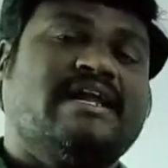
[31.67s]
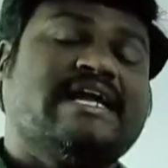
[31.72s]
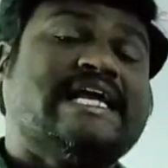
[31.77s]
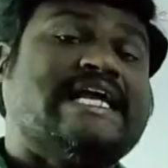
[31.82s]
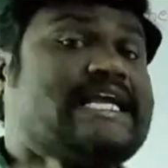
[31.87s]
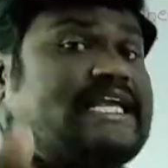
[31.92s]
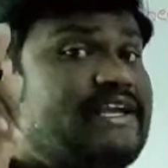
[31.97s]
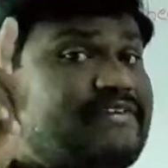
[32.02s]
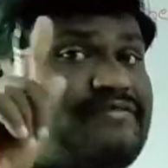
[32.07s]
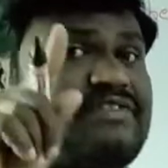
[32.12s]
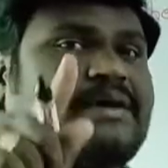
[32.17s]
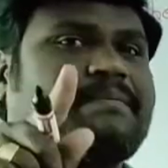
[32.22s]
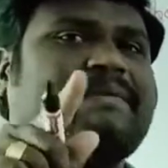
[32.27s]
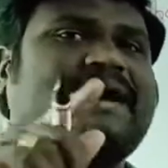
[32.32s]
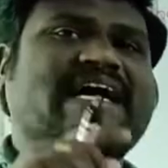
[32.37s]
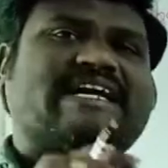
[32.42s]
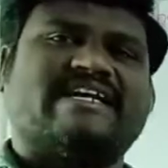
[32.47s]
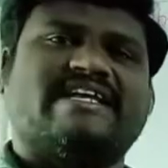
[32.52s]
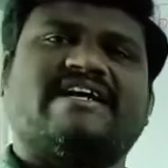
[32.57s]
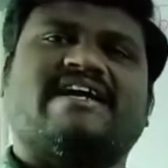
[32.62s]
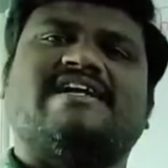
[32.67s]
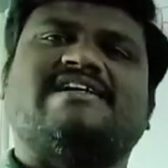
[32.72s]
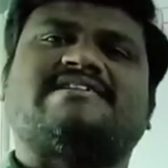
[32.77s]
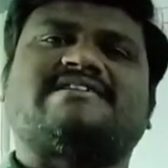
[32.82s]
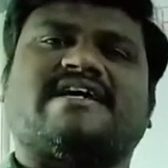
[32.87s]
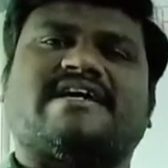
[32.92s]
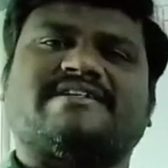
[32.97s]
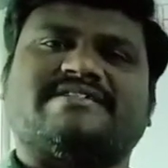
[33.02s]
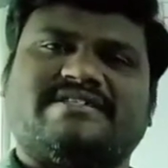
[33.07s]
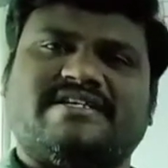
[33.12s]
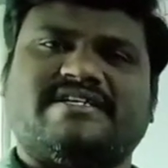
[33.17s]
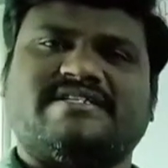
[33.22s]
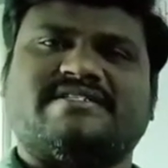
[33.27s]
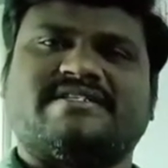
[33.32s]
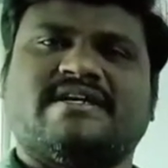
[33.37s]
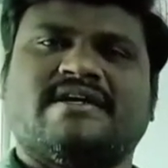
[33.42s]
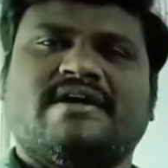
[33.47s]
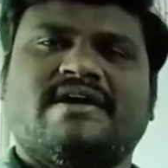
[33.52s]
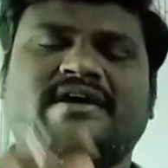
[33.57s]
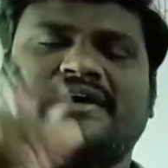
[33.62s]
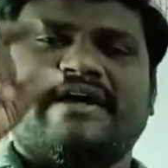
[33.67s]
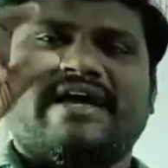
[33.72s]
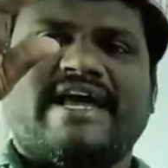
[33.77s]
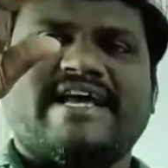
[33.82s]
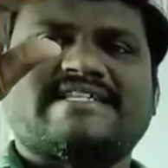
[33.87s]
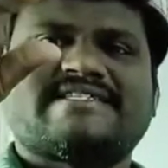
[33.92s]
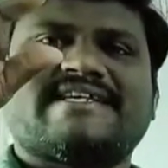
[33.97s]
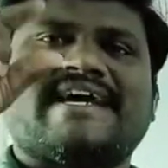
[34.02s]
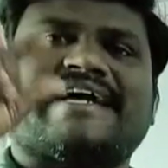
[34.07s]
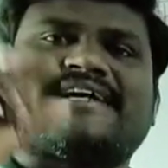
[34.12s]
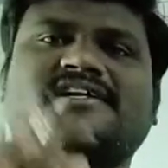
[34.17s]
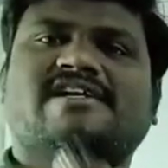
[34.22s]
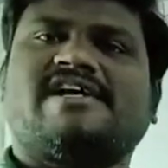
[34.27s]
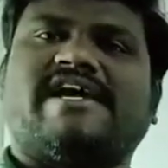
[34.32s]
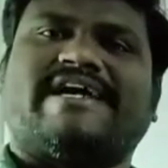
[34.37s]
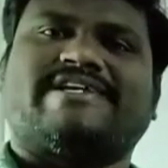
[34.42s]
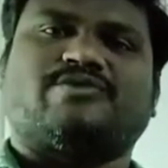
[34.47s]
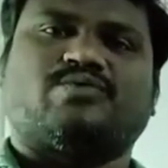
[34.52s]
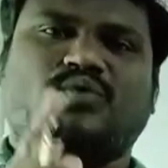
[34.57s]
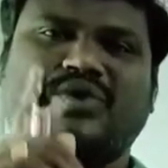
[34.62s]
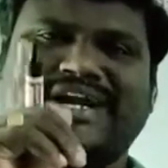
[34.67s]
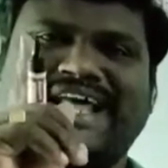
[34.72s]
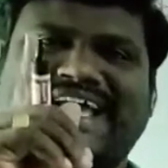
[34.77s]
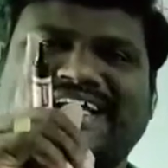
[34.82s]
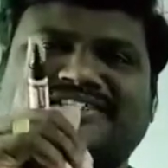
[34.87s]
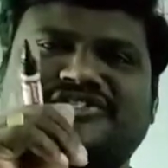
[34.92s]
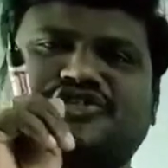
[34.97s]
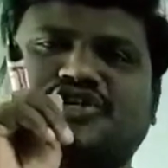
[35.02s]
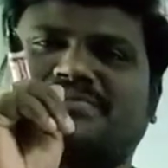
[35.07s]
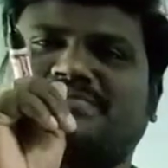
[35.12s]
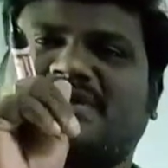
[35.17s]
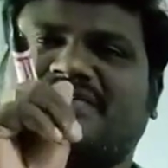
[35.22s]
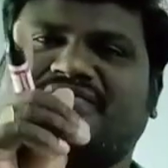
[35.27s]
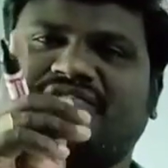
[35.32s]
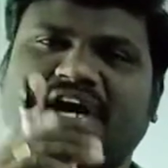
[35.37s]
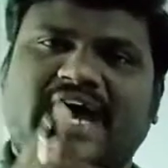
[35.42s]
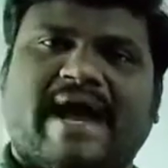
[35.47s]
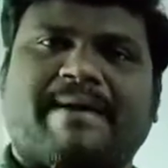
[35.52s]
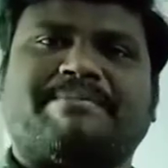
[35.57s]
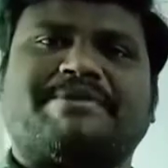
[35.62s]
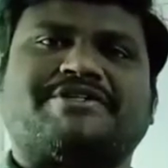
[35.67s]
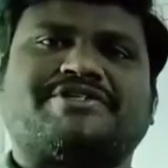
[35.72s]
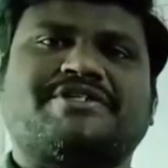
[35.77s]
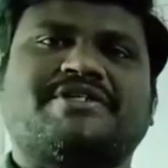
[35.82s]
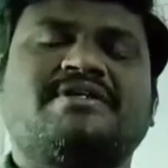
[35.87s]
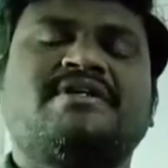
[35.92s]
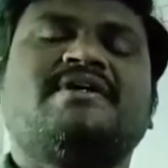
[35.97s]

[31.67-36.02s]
if the particle size is exactly at 1 angstrom of diameter